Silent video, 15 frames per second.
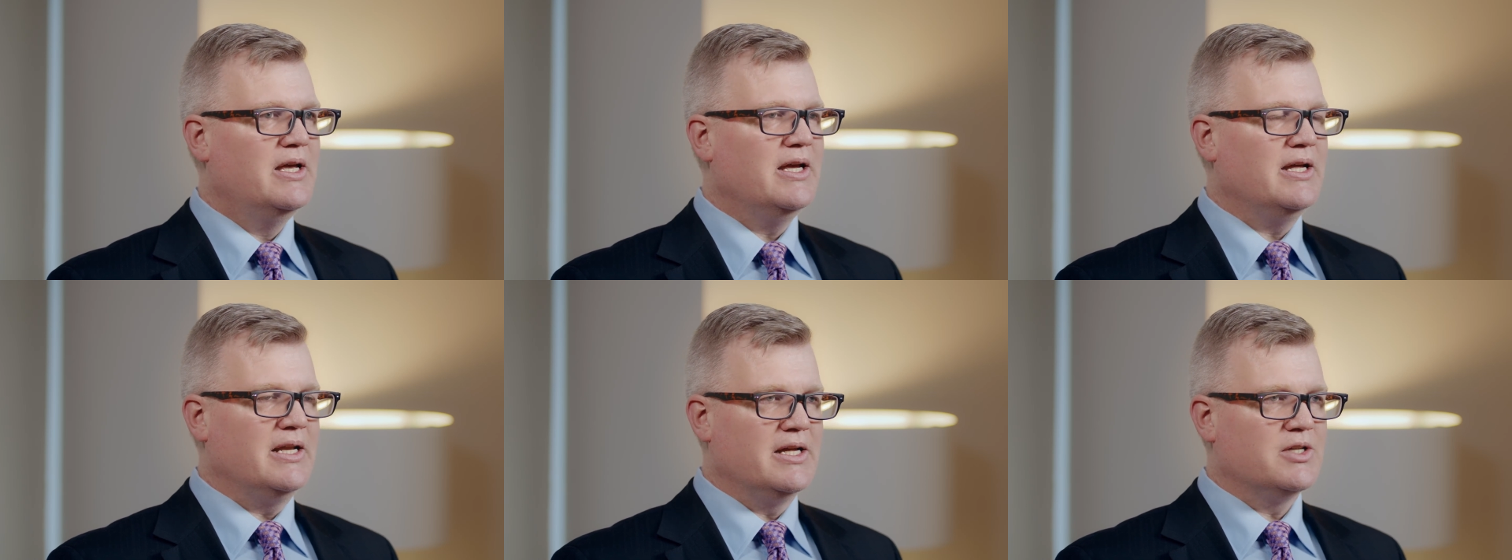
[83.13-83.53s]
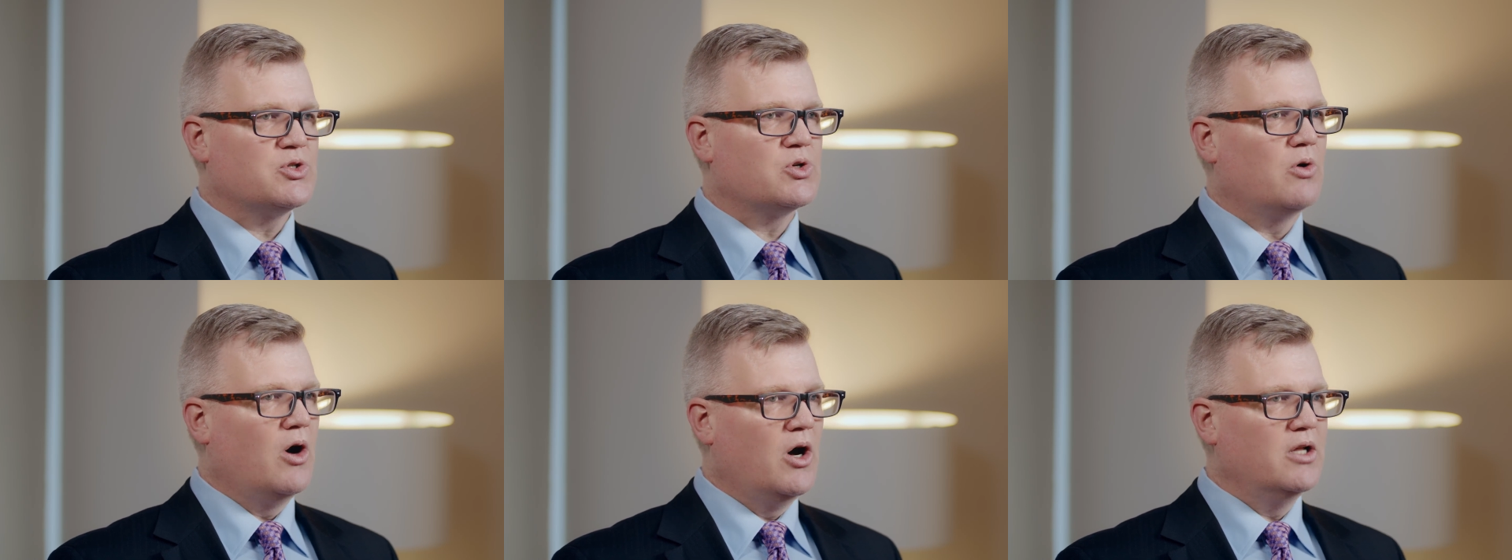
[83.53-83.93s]
and
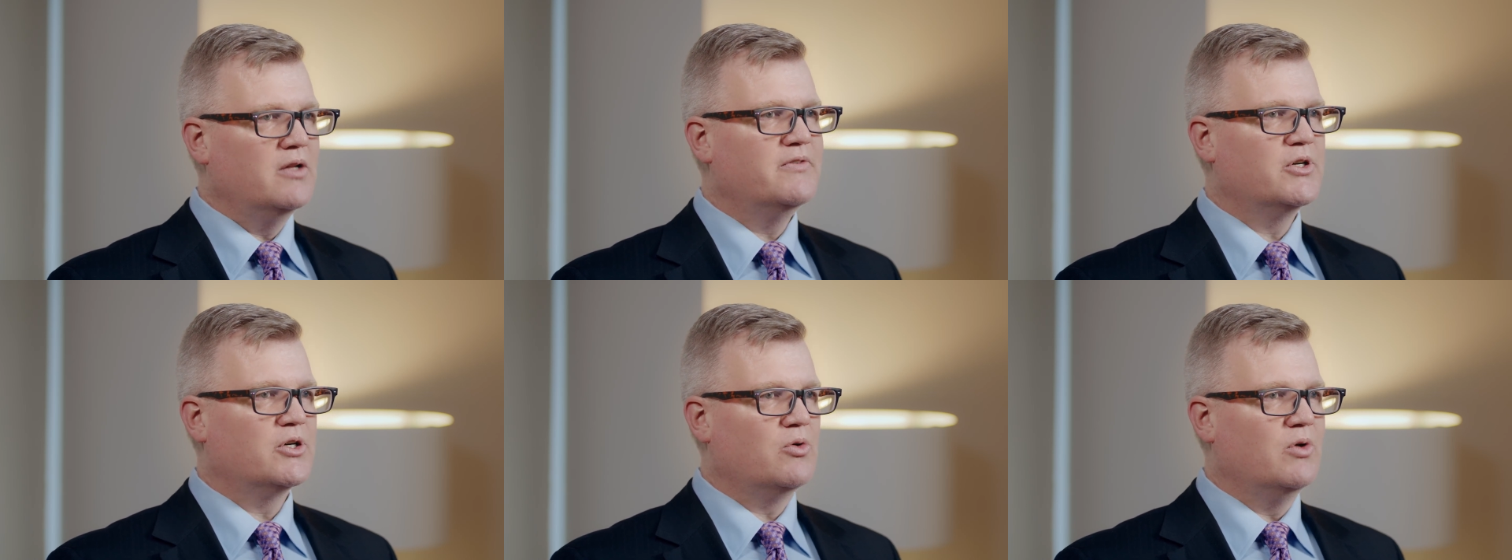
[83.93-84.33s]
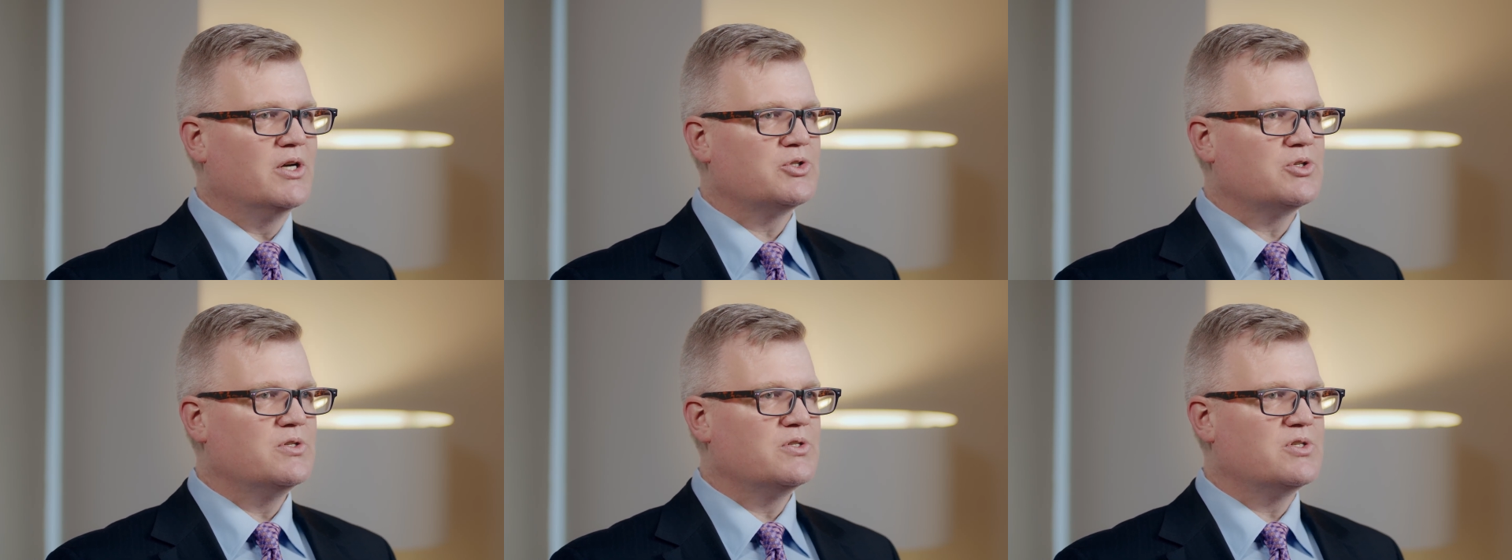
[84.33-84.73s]
answer all of your
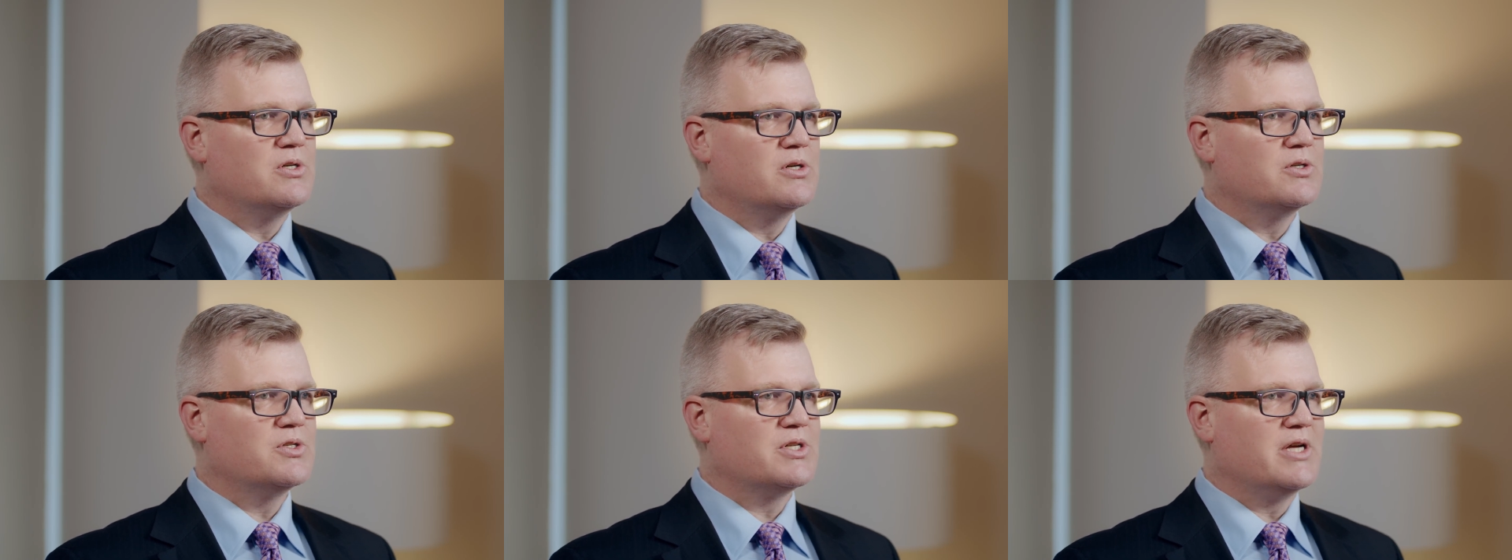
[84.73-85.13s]
questions to your